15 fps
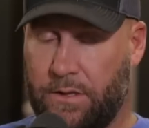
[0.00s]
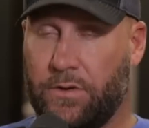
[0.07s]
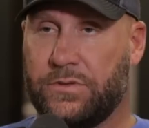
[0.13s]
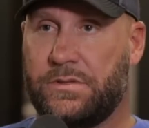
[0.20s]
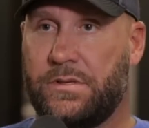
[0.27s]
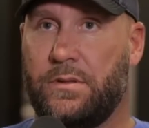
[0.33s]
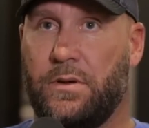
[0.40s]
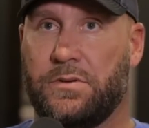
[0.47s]

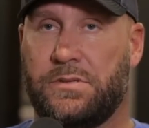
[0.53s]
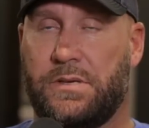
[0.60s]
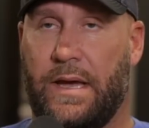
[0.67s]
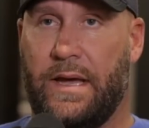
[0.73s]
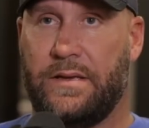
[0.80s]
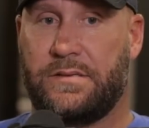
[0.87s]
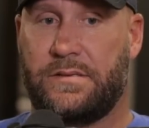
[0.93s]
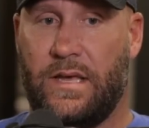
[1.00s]
those
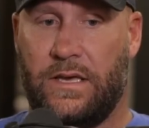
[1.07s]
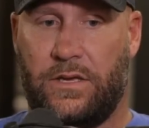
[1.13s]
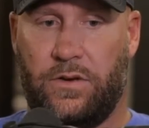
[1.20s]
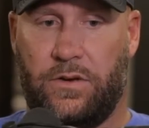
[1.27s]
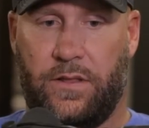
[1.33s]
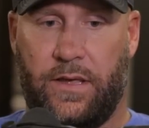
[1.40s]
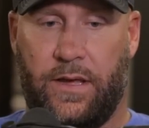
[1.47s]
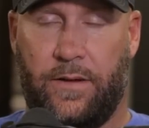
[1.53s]
guys. Thank
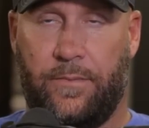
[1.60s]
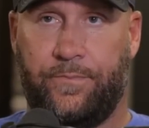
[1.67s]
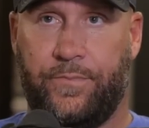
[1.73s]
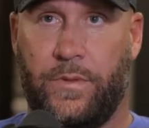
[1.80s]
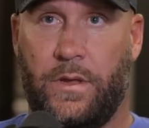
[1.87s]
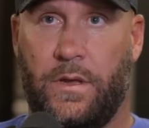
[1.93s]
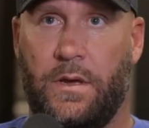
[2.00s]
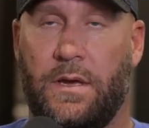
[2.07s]
you to them.
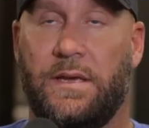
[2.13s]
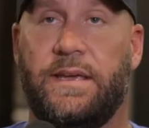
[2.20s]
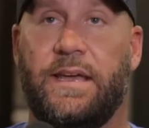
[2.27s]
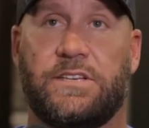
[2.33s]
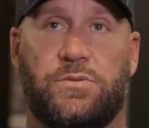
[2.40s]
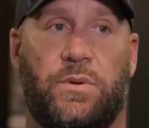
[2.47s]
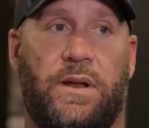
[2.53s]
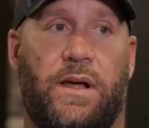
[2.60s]

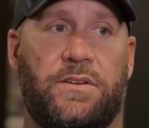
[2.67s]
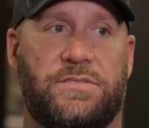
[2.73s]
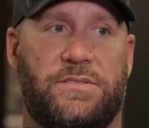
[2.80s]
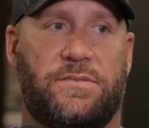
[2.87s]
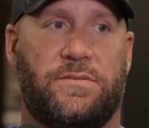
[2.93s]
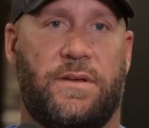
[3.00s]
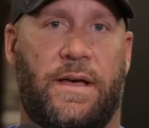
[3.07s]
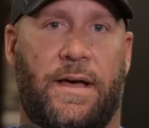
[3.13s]
Guess what
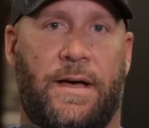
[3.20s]
else